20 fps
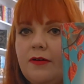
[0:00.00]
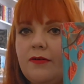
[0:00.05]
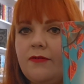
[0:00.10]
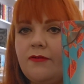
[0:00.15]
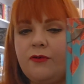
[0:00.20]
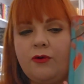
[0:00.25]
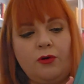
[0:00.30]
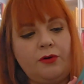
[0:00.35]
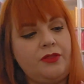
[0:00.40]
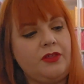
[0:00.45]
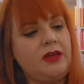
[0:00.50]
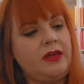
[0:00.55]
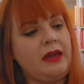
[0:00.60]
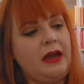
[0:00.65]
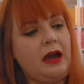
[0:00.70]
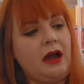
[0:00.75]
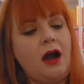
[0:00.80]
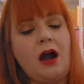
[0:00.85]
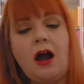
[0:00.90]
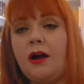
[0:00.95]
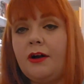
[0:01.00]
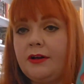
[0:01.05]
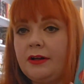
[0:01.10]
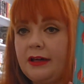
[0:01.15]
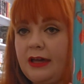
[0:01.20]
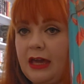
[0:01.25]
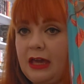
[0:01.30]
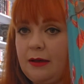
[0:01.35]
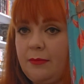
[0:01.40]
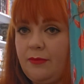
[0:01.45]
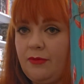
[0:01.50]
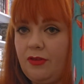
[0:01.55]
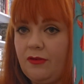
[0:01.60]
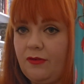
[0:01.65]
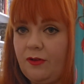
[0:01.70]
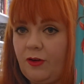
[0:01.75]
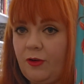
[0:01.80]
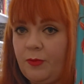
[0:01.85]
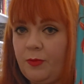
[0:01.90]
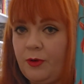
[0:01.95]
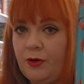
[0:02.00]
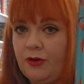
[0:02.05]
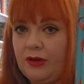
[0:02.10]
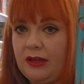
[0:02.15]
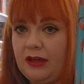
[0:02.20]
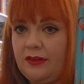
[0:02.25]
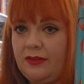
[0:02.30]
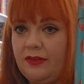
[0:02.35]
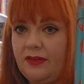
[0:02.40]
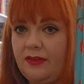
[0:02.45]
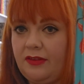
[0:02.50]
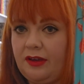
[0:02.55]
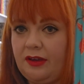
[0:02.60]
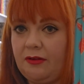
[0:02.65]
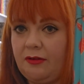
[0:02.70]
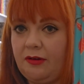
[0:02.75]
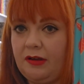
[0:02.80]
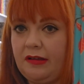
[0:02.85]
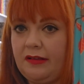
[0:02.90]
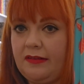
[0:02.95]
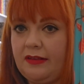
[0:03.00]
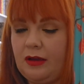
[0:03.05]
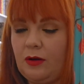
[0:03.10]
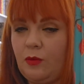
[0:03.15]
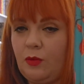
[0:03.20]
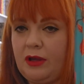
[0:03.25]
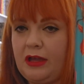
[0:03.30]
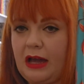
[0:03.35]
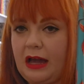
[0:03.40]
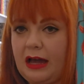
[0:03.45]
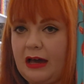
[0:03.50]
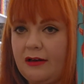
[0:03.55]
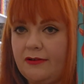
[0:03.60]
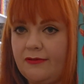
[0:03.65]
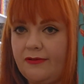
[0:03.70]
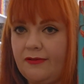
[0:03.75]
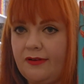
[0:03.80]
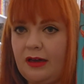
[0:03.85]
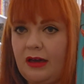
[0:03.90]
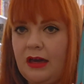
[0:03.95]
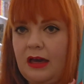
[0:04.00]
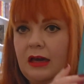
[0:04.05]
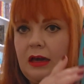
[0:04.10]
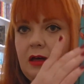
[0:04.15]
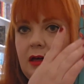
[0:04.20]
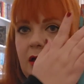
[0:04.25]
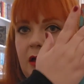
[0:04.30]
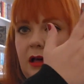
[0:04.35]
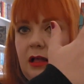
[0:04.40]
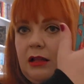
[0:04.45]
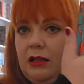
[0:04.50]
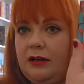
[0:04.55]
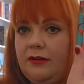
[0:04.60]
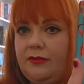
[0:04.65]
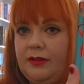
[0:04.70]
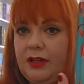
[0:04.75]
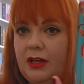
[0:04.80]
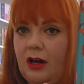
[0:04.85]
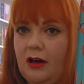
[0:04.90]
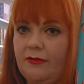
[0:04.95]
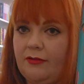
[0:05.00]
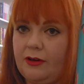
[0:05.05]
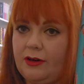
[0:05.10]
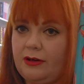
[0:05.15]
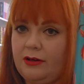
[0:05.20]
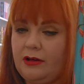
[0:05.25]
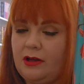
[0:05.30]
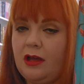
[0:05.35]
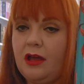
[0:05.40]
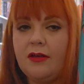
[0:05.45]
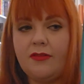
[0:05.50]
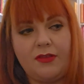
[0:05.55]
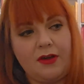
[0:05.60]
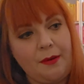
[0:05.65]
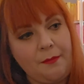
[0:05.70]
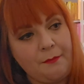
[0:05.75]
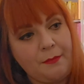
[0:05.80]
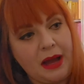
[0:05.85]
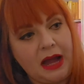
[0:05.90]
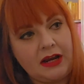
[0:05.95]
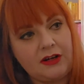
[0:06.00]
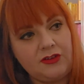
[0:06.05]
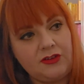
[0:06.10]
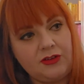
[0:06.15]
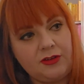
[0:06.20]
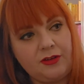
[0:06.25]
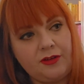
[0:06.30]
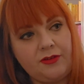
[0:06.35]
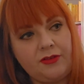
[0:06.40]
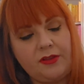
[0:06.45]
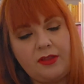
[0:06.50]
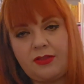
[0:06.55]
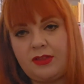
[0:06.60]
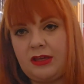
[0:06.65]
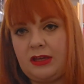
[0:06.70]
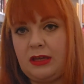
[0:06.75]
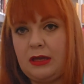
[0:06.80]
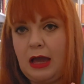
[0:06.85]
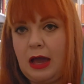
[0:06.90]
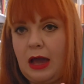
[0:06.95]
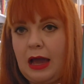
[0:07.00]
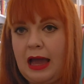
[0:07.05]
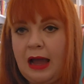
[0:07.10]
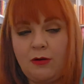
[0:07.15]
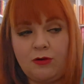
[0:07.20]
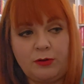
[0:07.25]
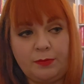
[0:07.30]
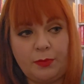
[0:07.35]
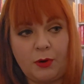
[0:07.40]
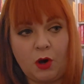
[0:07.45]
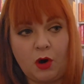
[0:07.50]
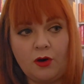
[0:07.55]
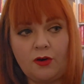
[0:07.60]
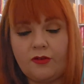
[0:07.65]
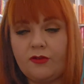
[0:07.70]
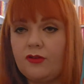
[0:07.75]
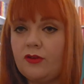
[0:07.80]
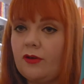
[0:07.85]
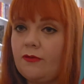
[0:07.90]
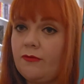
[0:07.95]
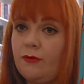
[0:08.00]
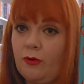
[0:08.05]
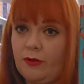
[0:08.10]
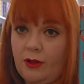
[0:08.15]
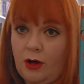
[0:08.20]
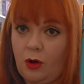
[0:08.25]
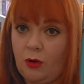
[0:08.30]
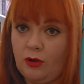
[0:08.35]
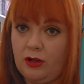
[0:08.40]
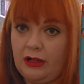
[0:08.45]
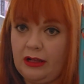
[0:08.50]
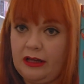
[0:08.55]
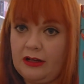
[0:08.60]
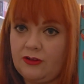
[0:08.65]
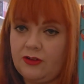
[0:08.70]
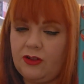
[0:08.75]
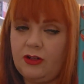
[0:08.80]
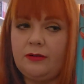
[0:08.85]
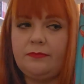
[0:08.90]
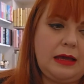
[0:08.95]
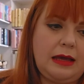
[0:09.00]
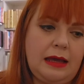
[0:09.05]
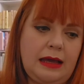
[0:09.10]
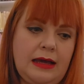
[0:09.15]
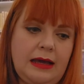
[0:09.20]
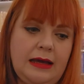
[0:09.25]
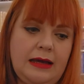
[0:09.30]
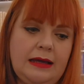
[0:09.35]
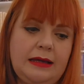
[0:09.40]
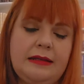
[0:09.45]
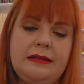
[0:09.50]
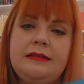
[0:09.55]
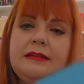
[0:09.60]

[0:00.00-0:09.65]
for the Hunger Games, the first book in the series, we have a lovely cover that matches the outer box for the whole collection. And